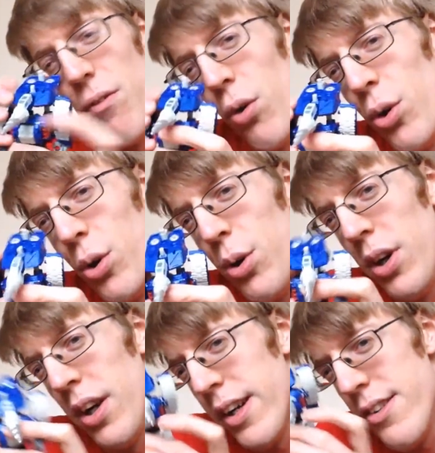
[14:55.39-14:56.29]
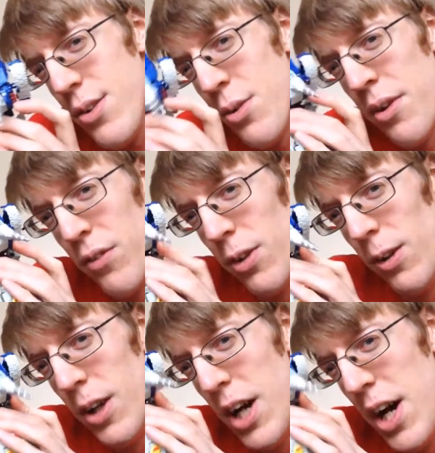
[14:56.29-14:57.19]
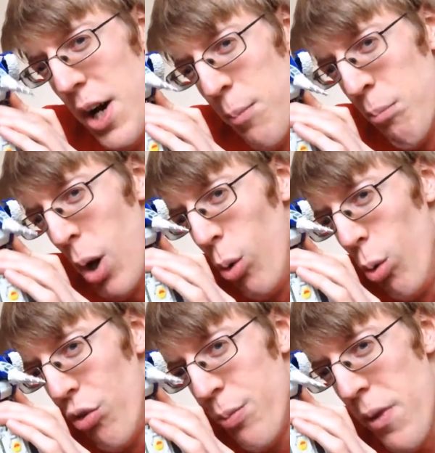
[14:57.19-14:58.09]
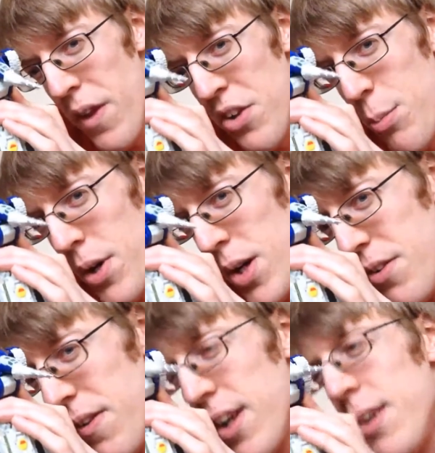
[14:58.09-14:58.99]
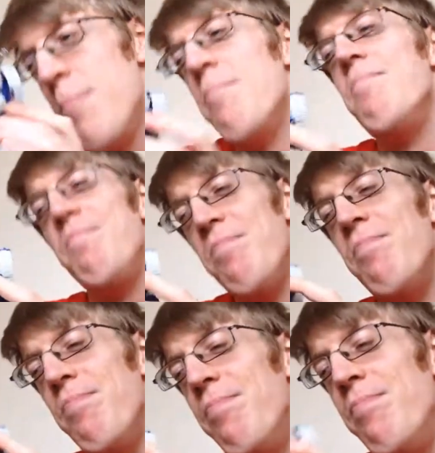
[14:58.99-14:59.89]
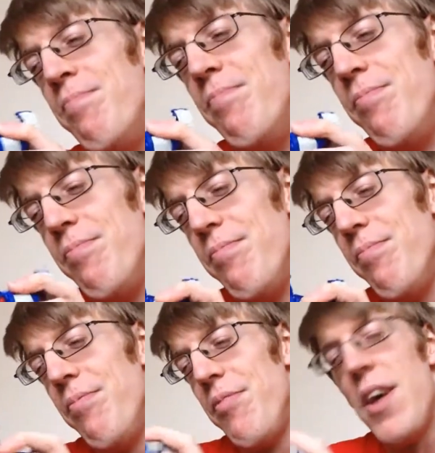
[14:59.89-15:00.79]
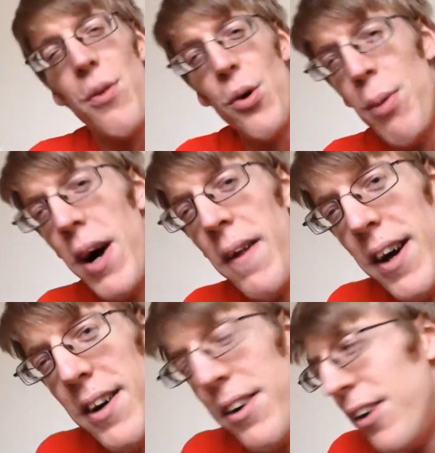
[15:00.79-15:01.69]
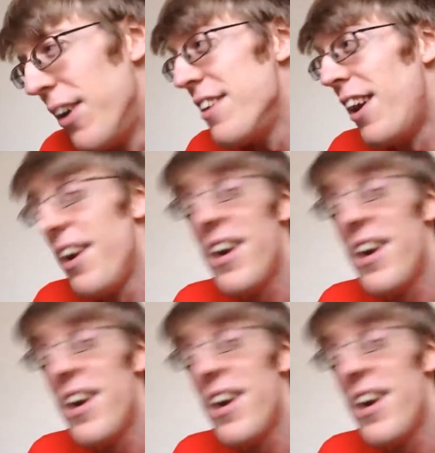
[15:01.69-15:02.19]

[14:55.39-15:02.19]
floor like it's doing a full mole from the Thunderbirds thing. They thought about that. Or at least I